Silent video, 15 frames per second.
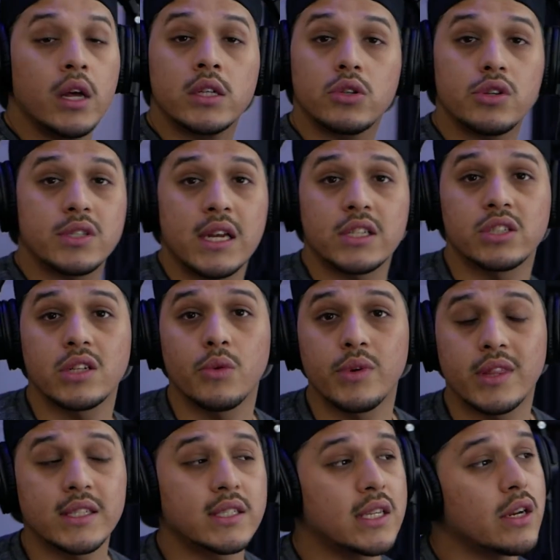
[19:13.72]
So essentially
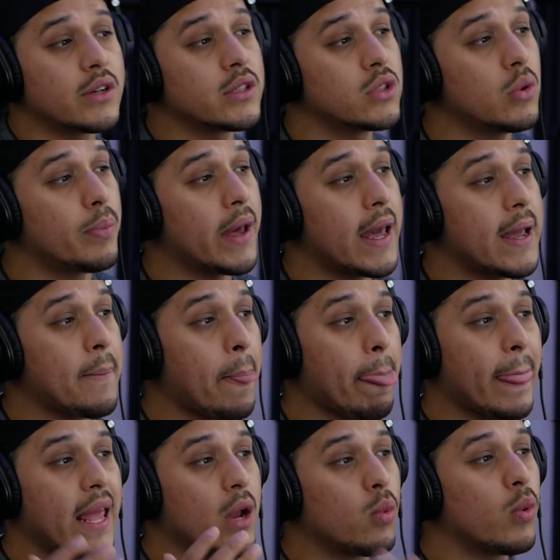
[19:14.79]
what this here is, you pay
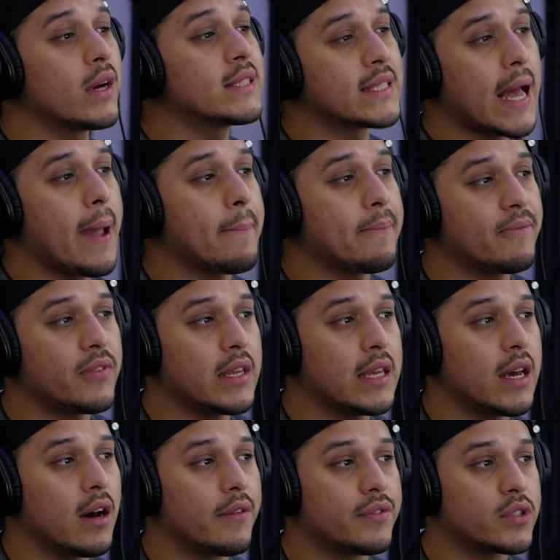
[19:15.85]
a one-time fee
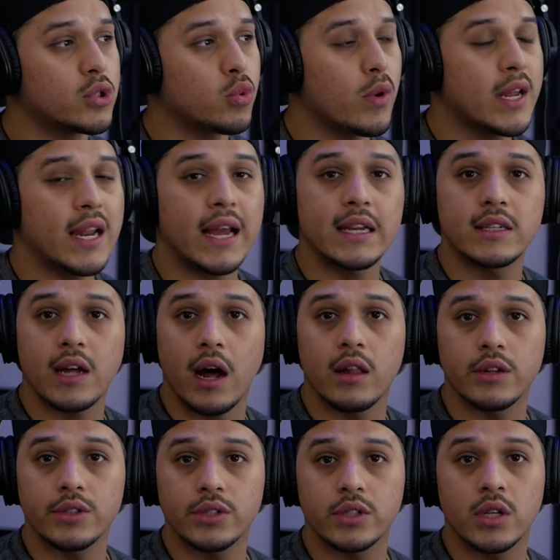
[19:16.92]
of
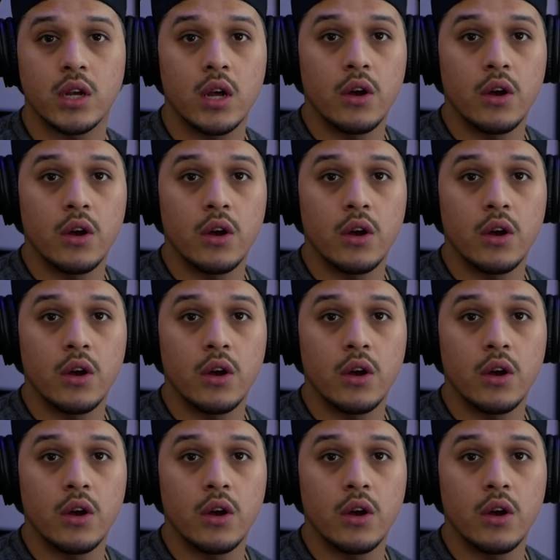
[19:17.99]
$29